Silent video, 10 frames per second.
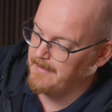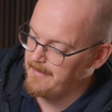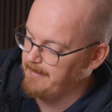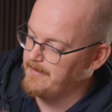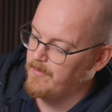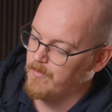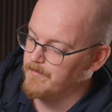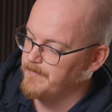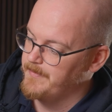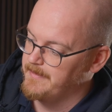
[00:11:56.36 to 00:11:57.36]
a
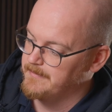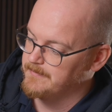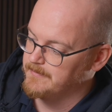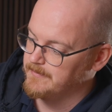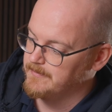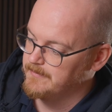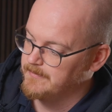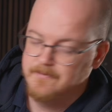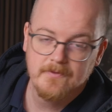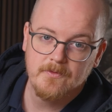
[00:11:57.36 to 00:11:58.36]
home theater
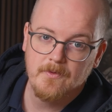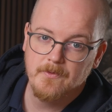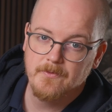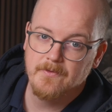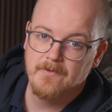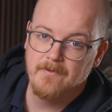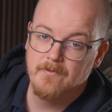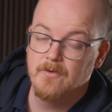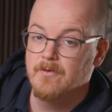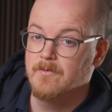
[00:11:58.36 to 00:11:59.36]
surround
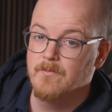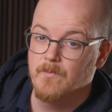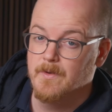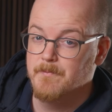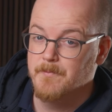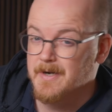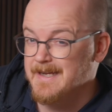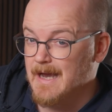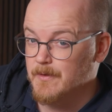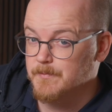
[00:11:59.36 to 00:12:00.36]
receiver with
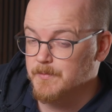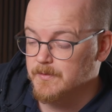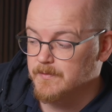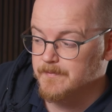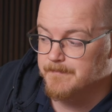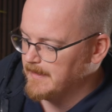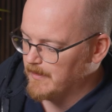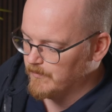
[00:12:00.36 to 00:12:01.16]
pre-outputs. Now,